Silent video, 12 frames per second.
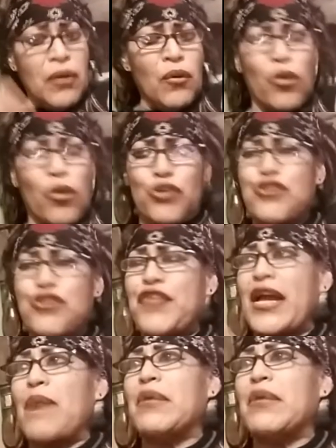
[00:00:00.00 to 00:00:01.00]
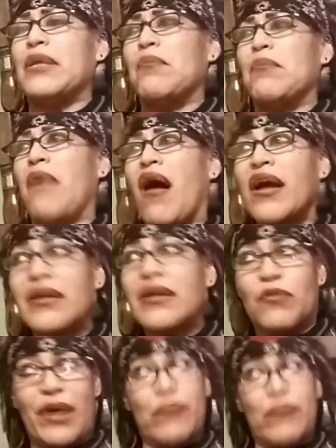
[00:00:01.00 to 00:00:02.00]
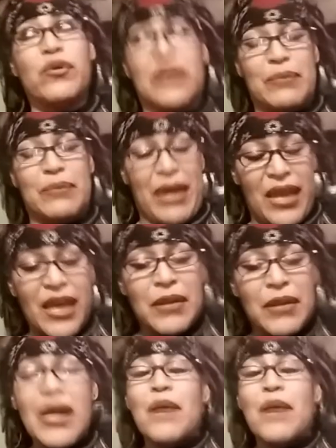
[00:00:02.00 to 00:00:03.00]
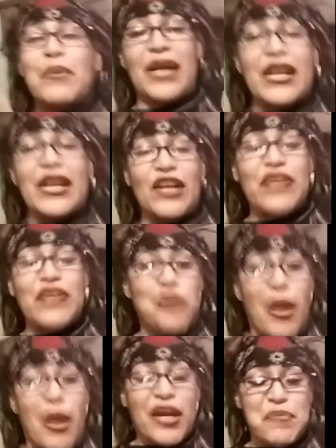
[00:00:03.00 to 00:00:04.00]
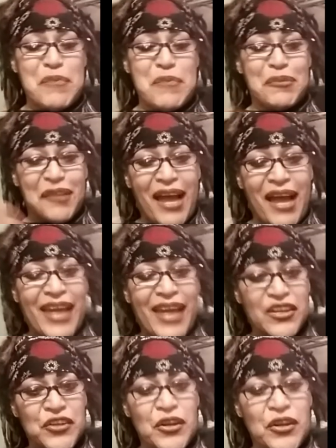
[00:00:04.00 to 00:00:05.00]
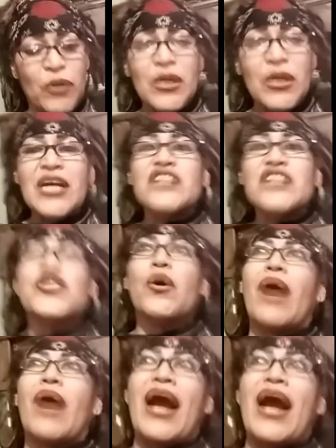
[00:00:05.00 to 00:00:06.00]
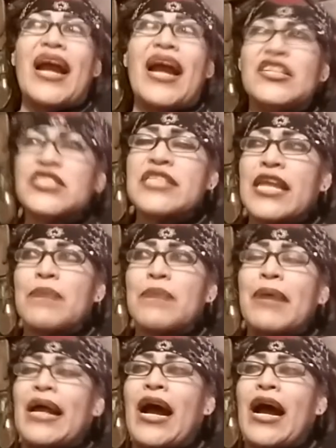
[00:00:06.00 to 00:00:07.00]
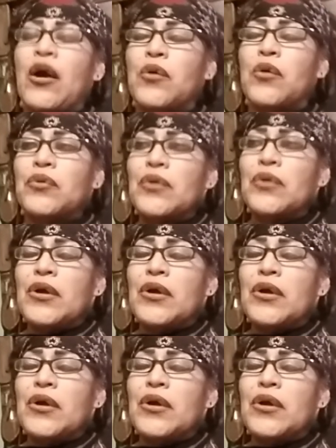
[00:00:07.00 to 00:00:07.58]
Or you think I'm going to mock? Well, I will in my head, but I know how to be polite, So I just think about how